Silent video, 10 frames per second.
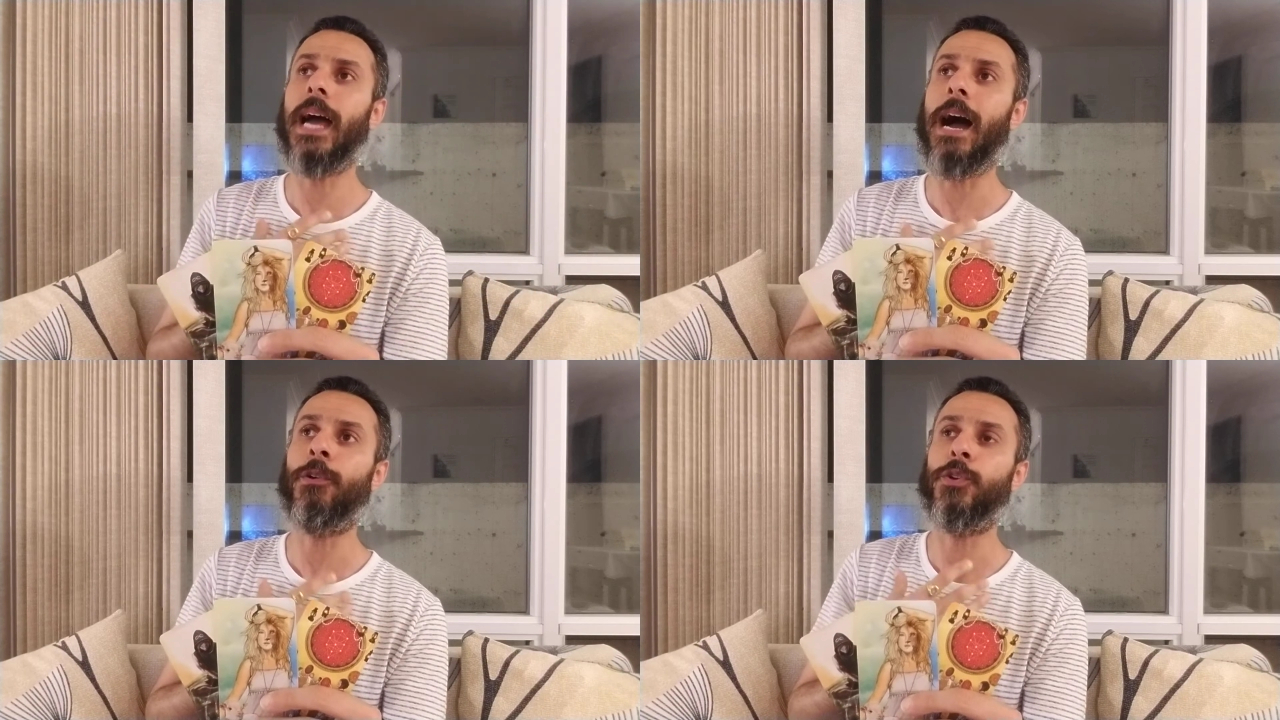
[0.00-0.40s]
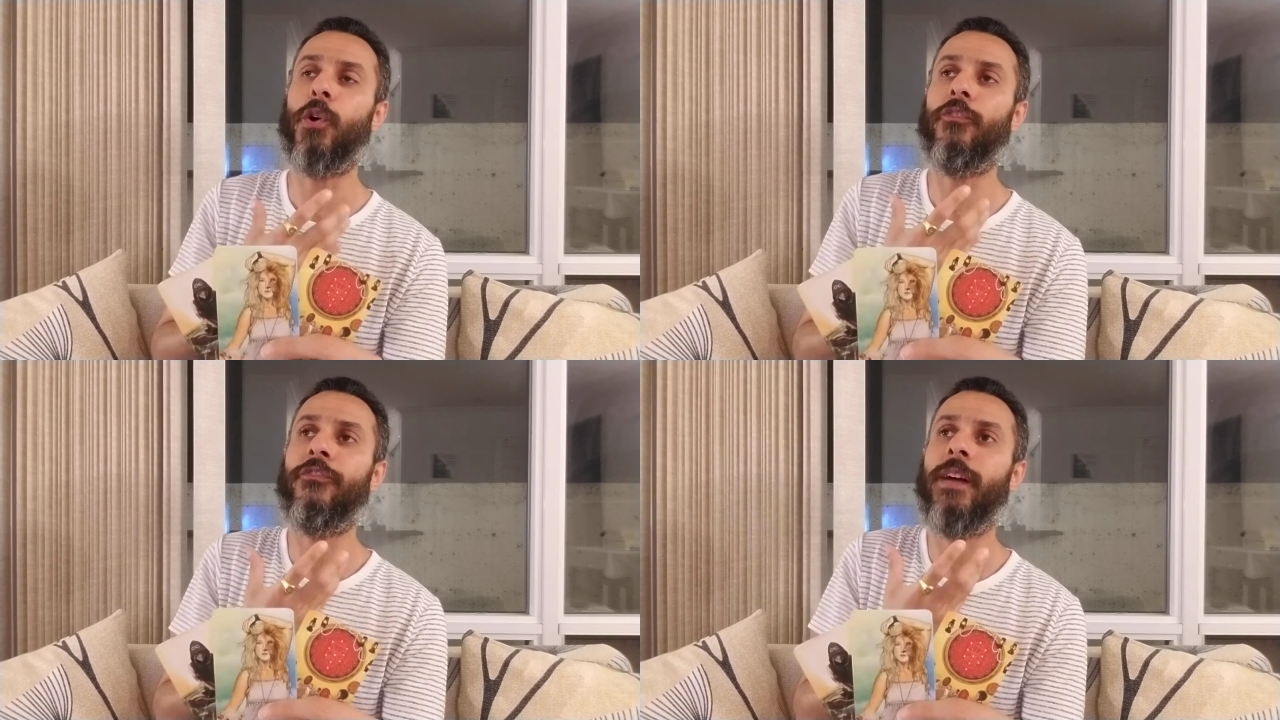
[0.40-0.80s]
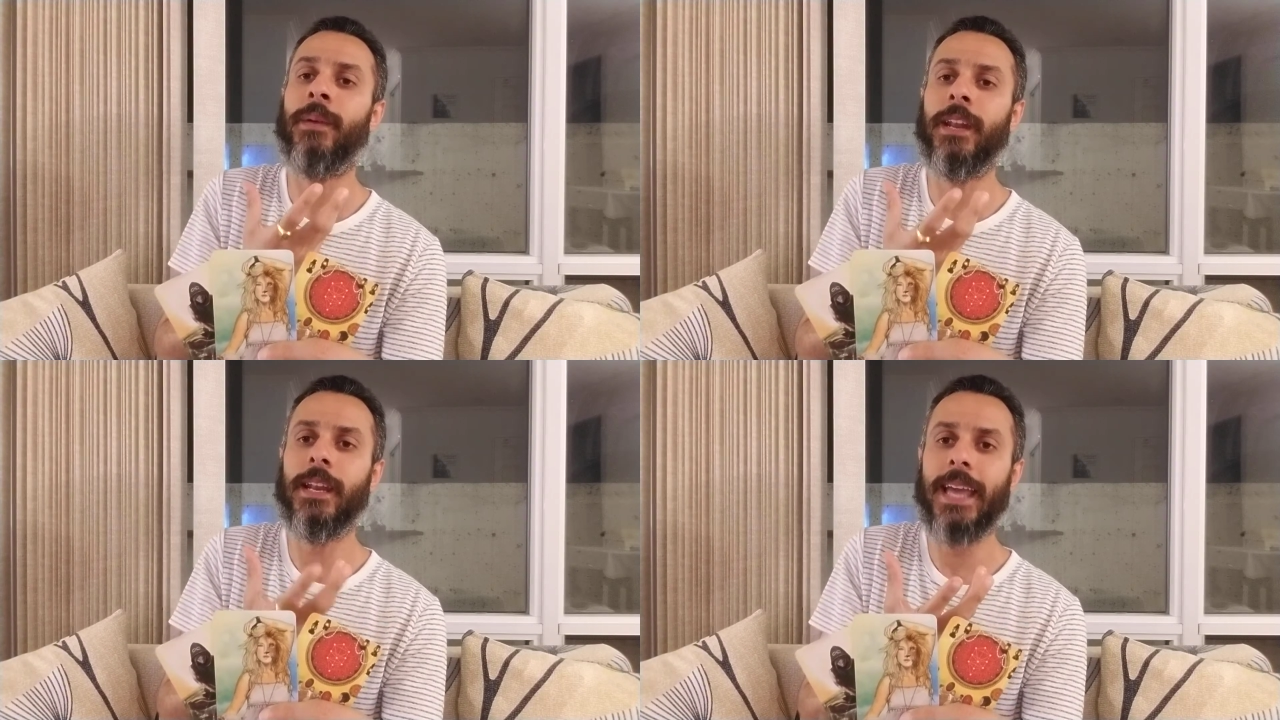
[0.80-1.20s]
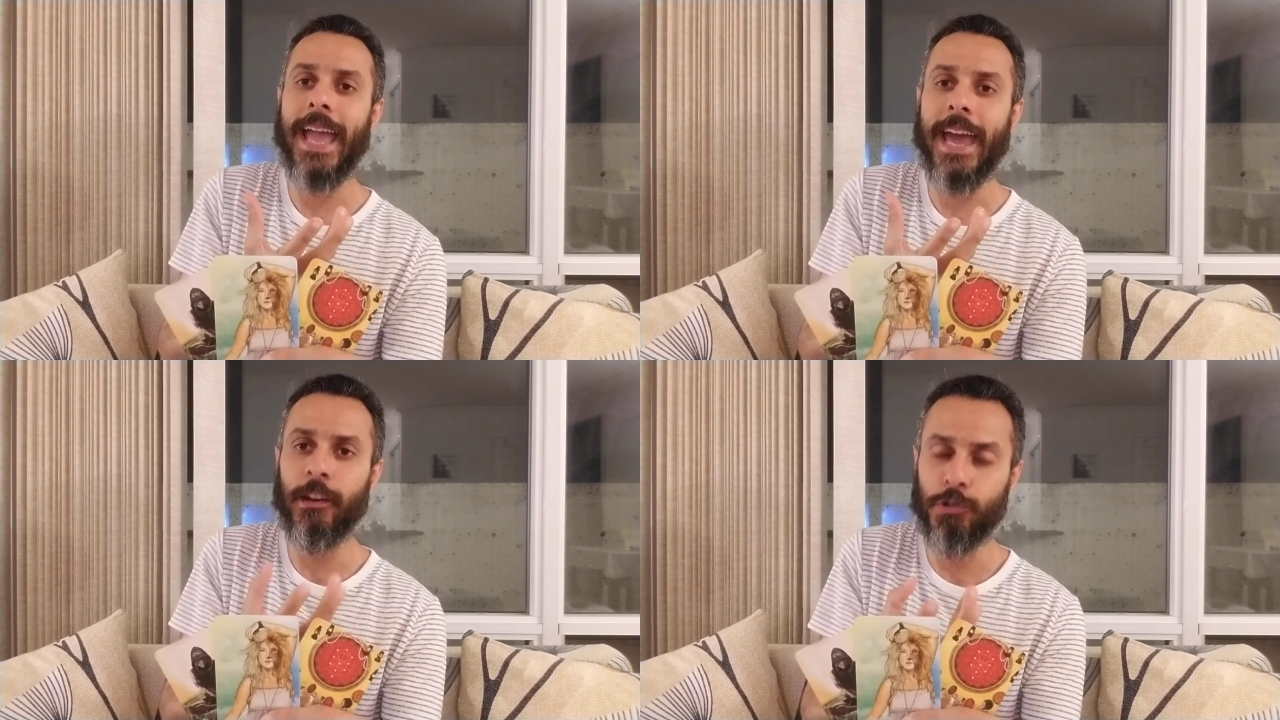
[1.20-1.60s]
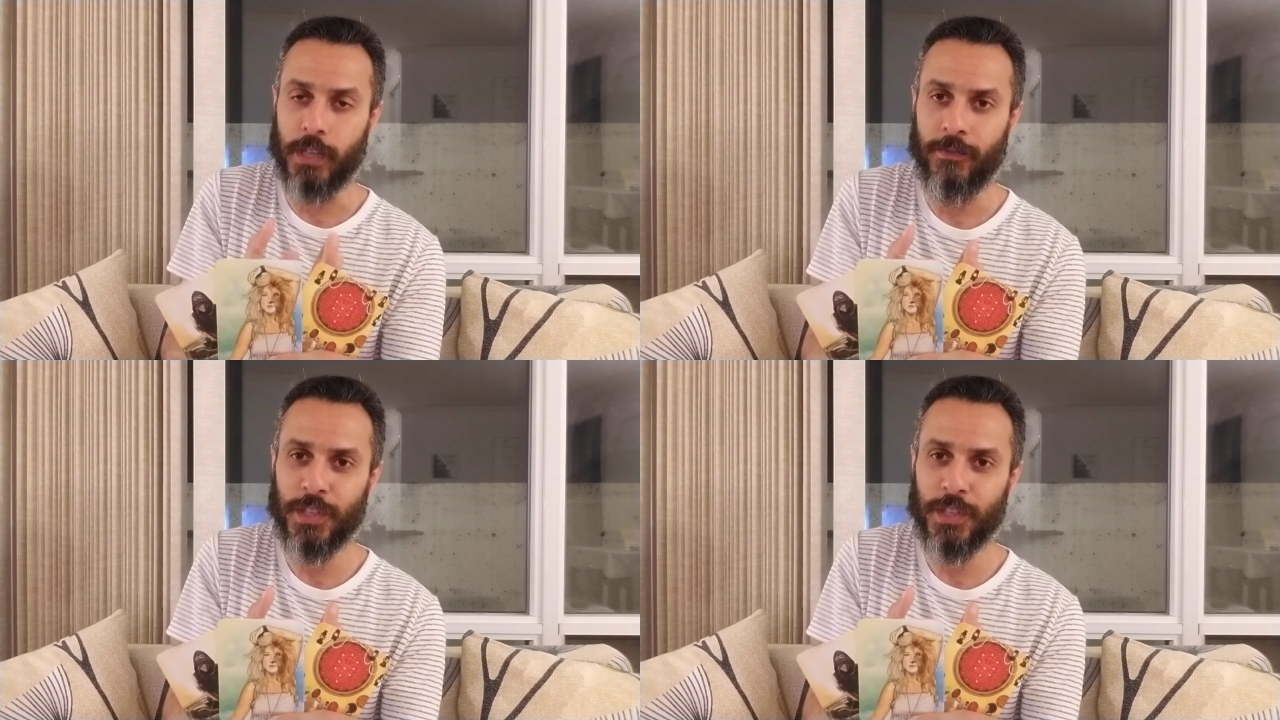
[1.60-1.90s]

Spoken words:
out your feminine energy,